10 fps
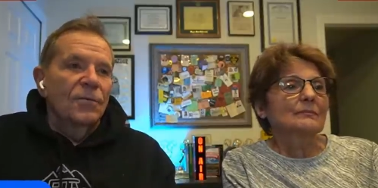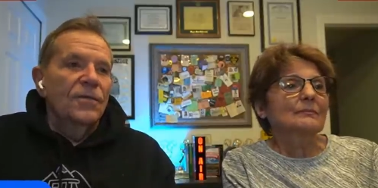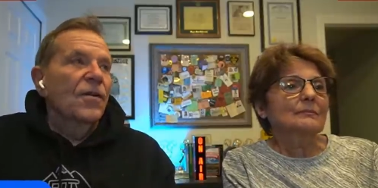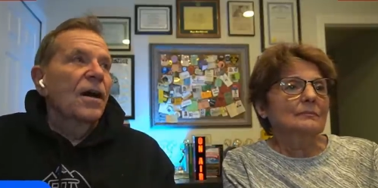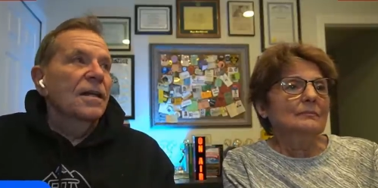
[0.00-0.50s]

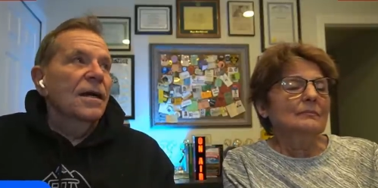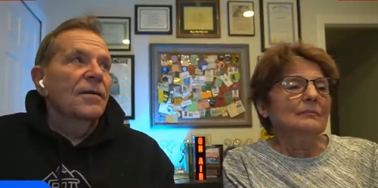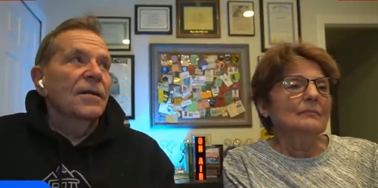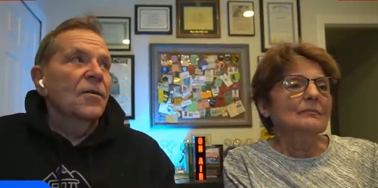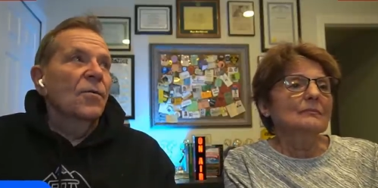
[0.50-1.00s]
Speaker 1: We've gone.
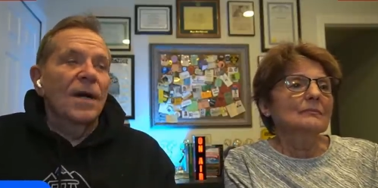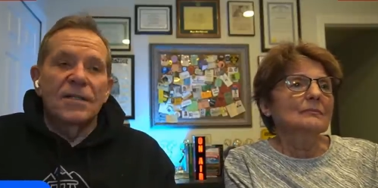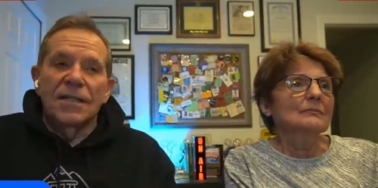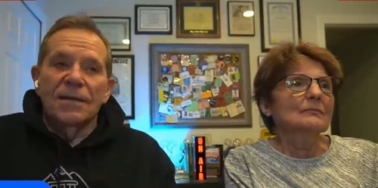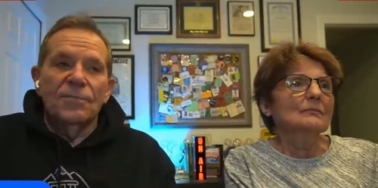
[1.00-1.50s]
I want to go
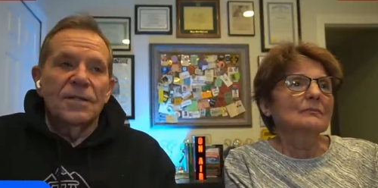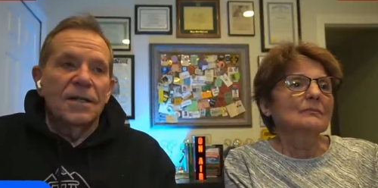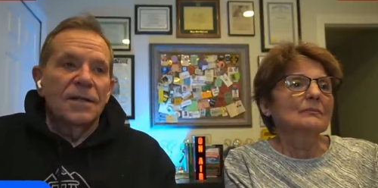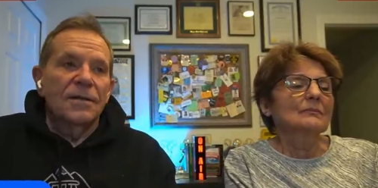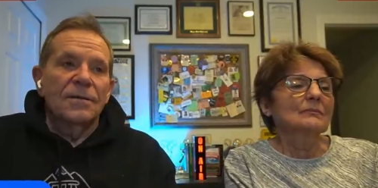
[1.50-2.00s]
watch
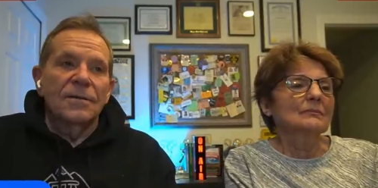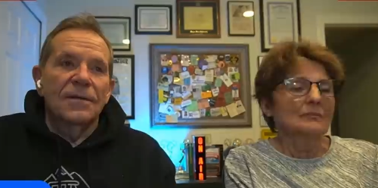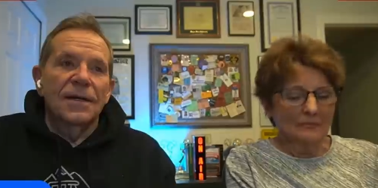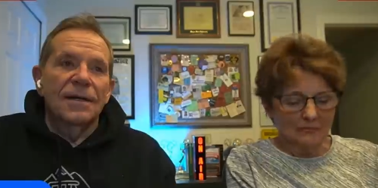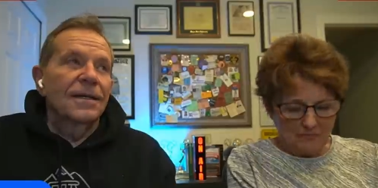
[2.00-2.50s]
that
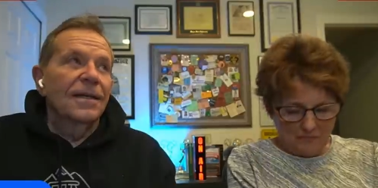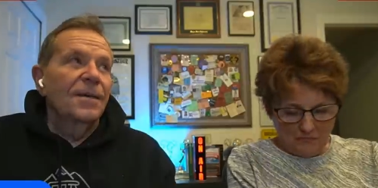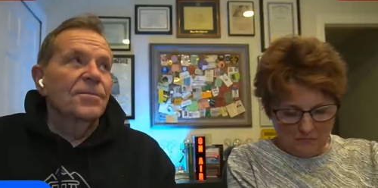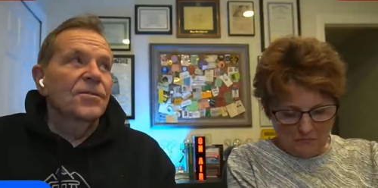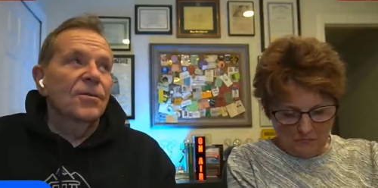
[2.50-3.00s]

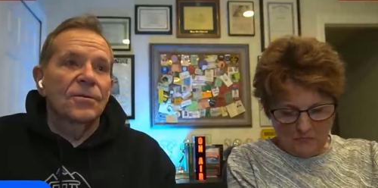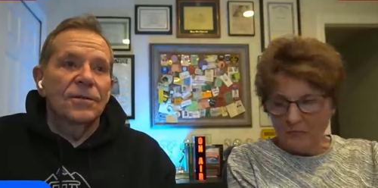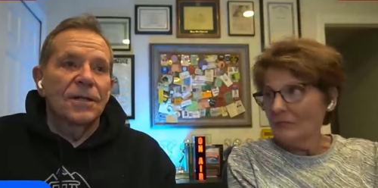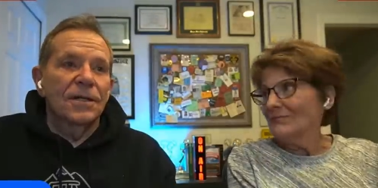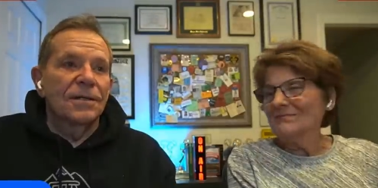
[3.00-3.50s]

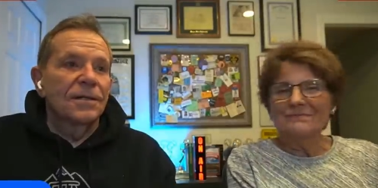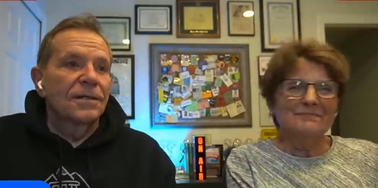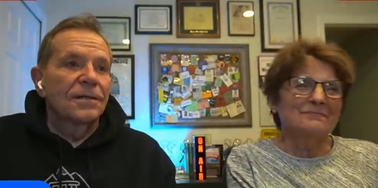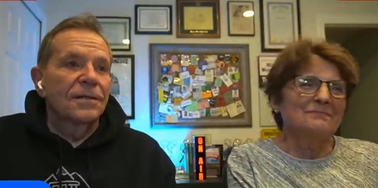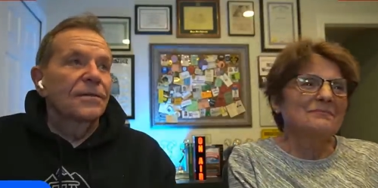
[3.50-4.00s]
episode,
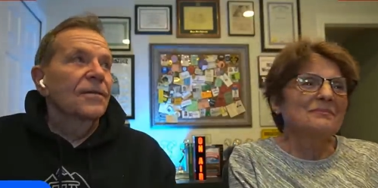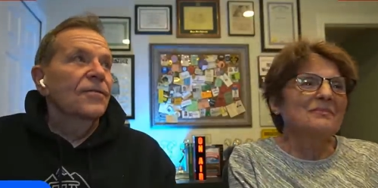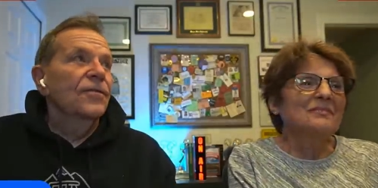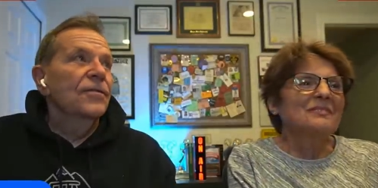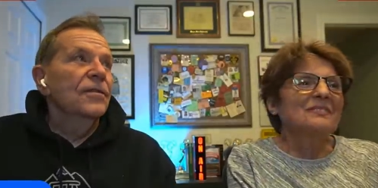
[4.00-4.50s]

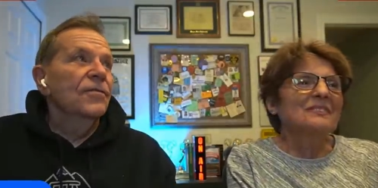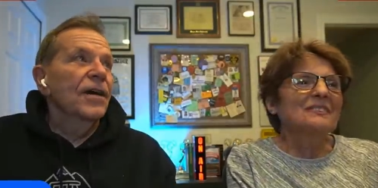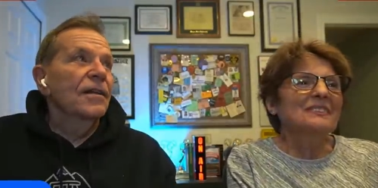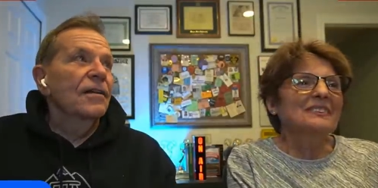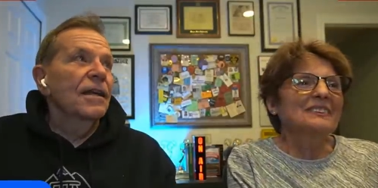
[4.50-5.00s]
the
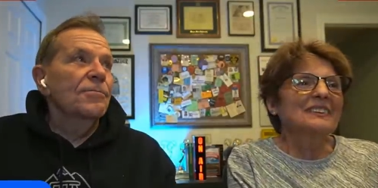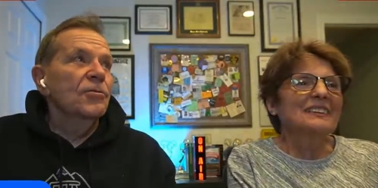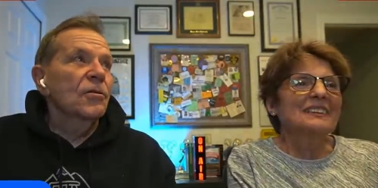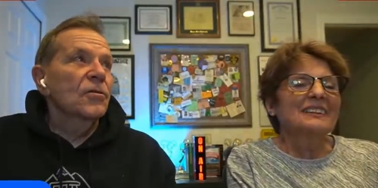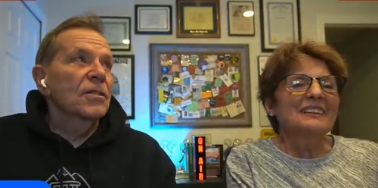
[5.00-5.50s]
final
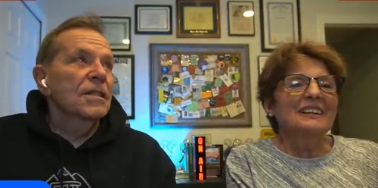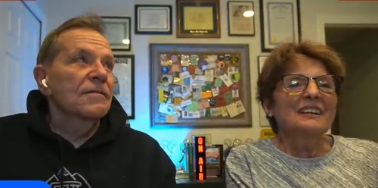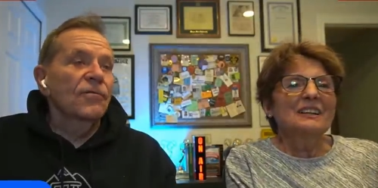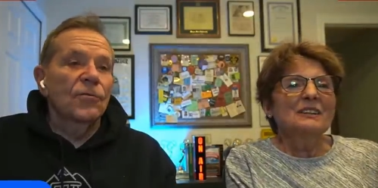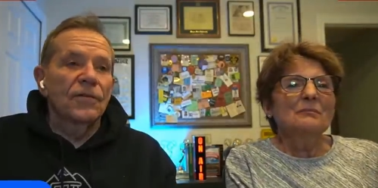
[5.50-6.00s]
episode of
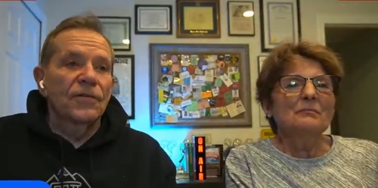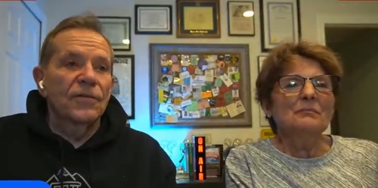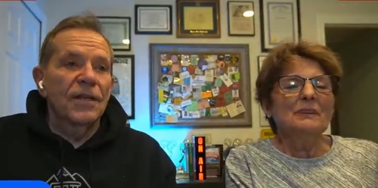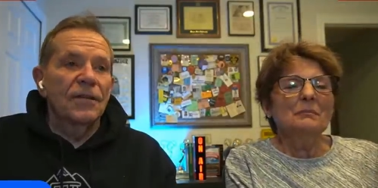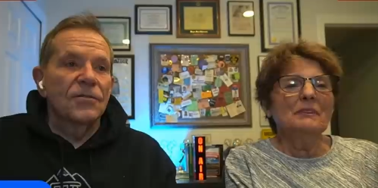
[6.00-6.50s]
season 4
Speaker 2: of
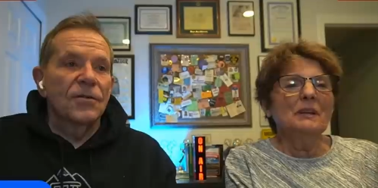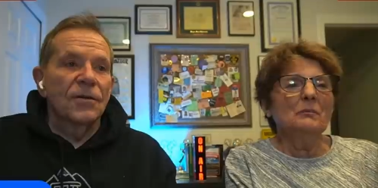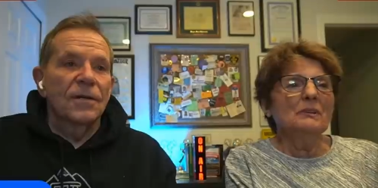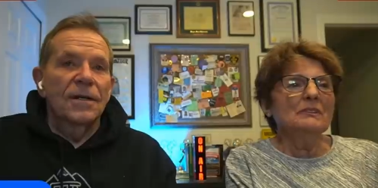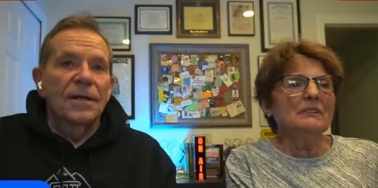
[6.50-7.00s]
Yellowstone.
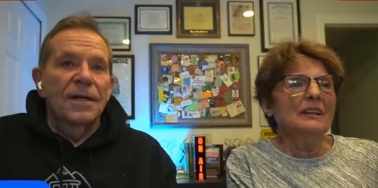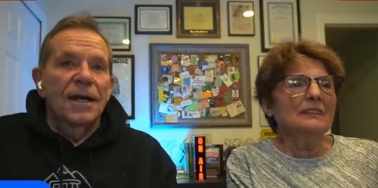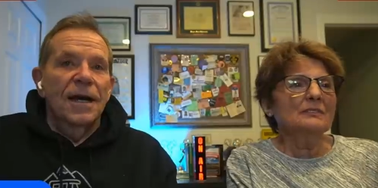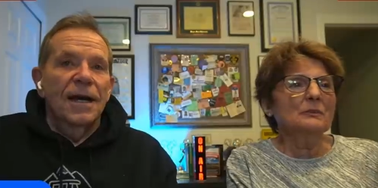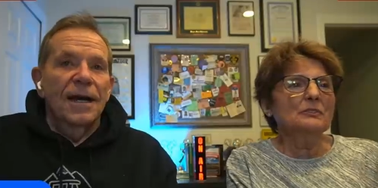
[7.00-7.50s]
Maybe that was the
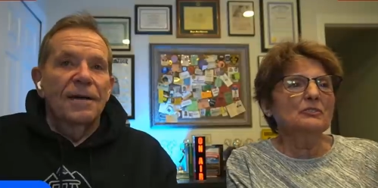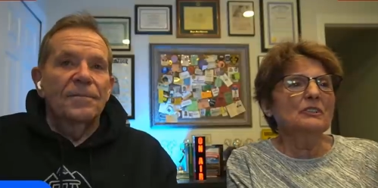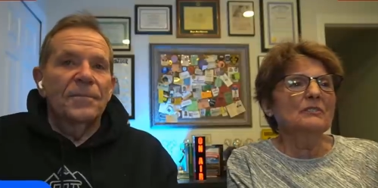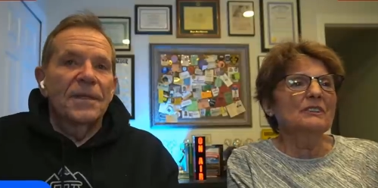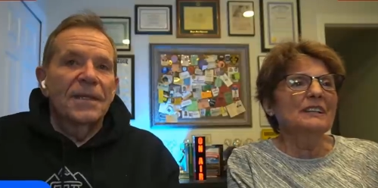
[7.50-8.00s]
last
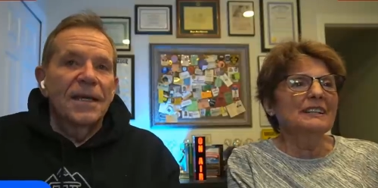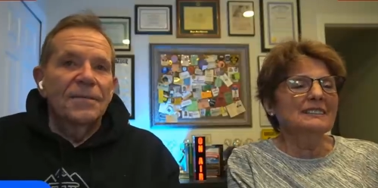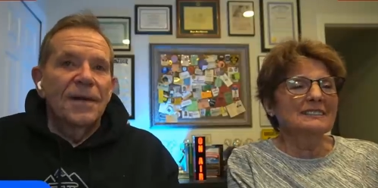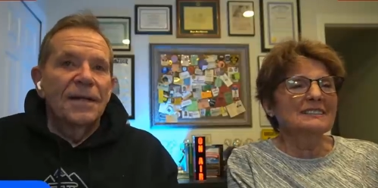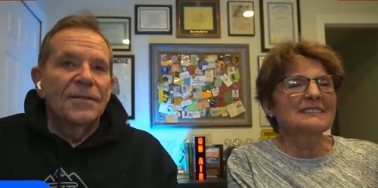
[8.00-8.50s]
Speaker 1: question of the night.
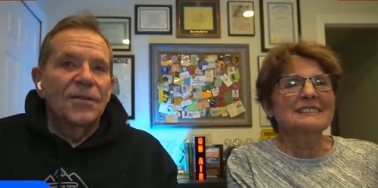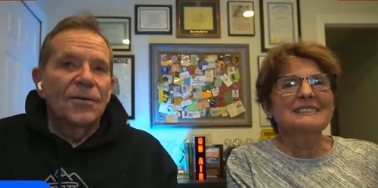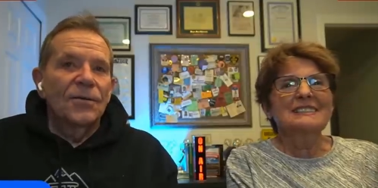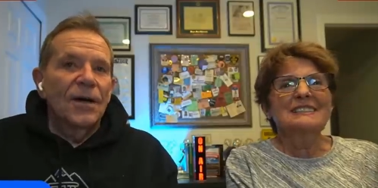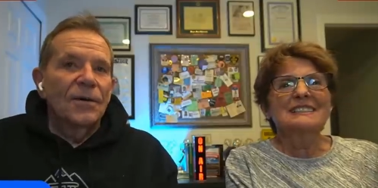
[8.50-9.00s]
Yep.
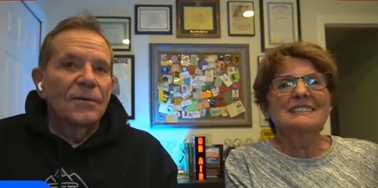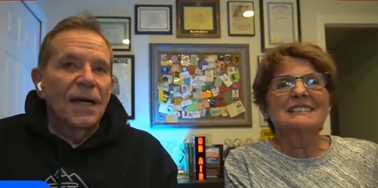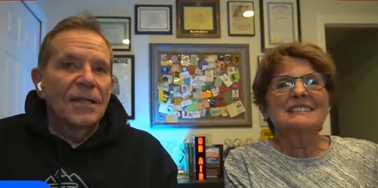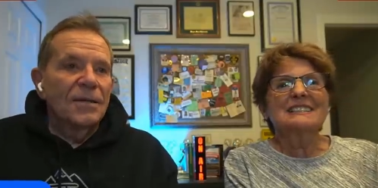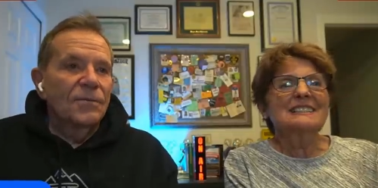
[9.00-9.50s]
So
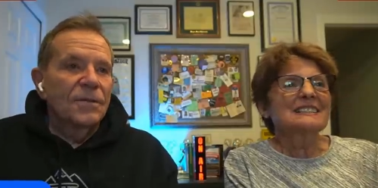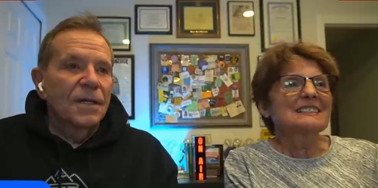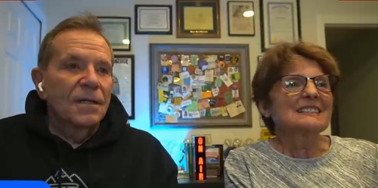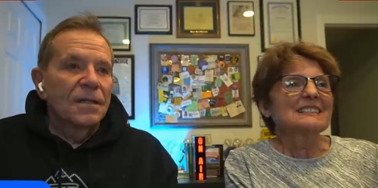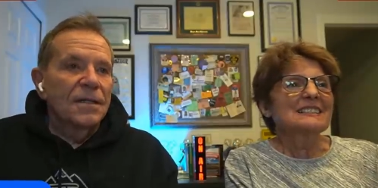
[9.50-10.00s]
I think we're
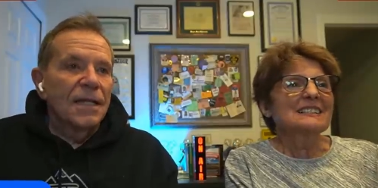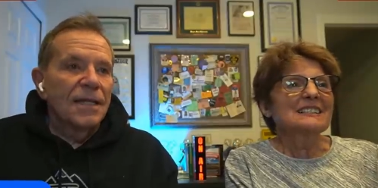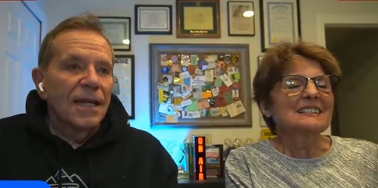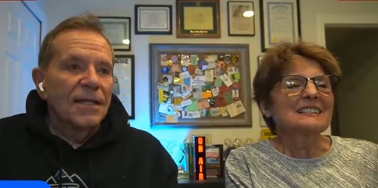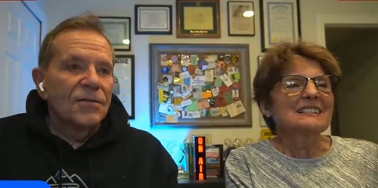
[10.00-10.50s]
done. Is that
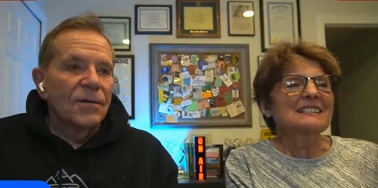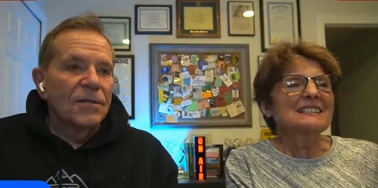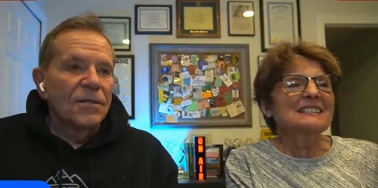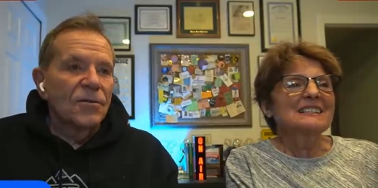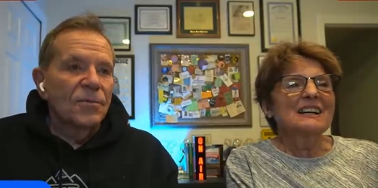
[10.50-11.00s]
the last
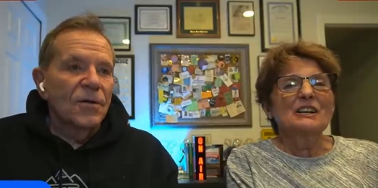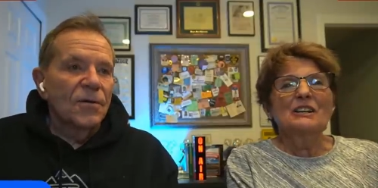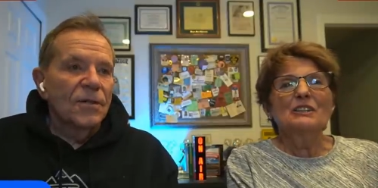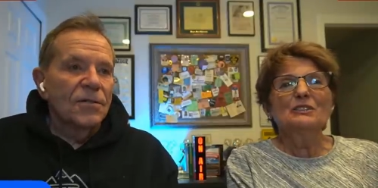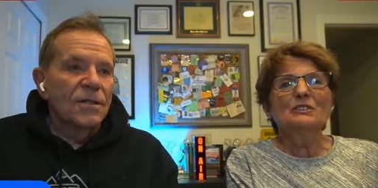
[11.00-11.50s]
question? No more
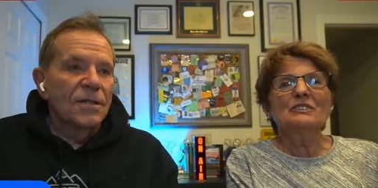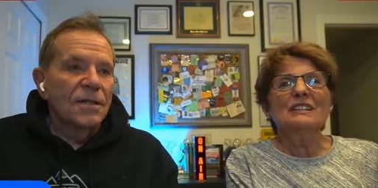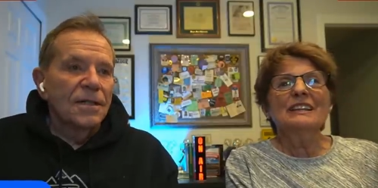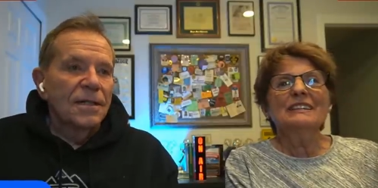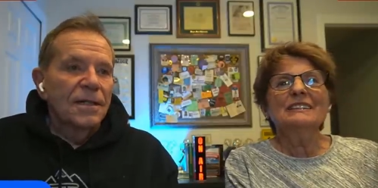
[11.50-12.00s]
Speaker 2: questions? It looks like